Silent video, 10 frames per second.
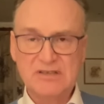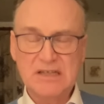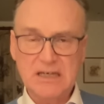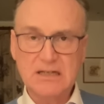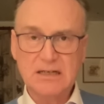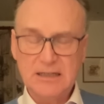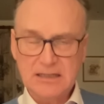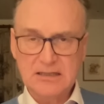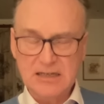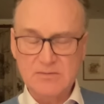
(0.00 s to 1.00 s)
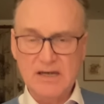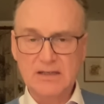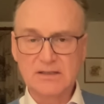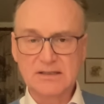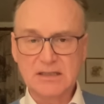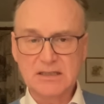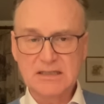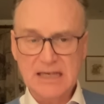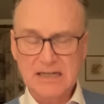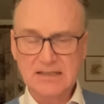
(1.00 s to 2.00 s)
seen leaked emails that
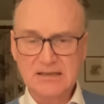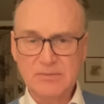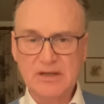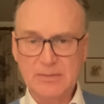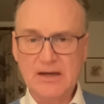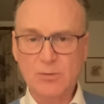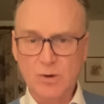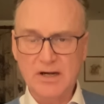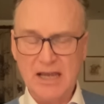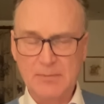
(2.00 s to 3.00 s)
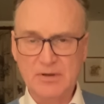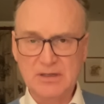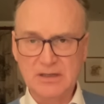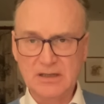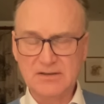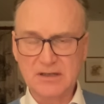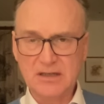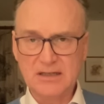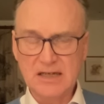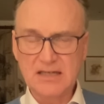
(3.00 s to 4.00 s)
tell us a bit about what happened in those
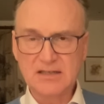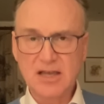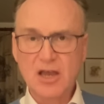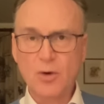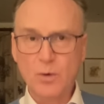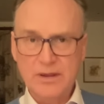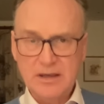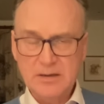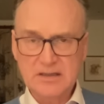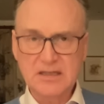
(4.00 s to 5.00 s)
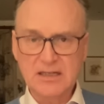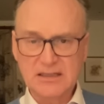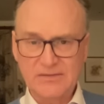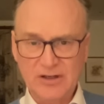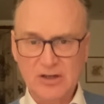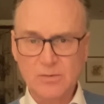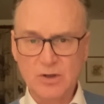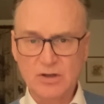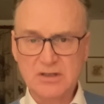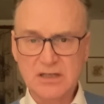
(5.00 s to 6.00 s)
early days within the scientific
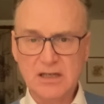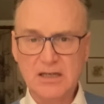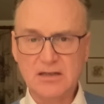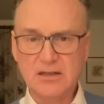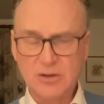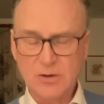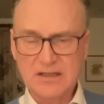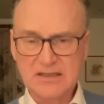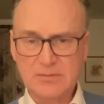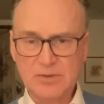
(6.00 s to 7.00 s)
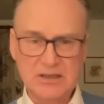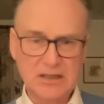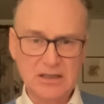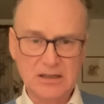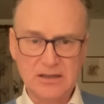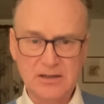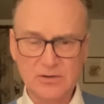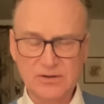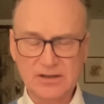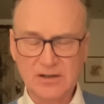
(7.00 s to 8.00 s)
community in the US in particular and
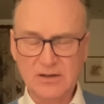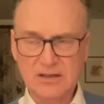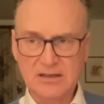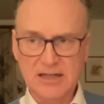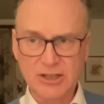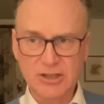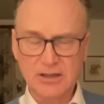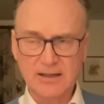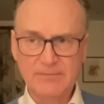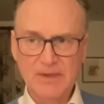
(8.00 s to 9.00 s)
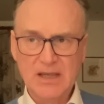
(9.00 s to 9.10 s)
also internationally.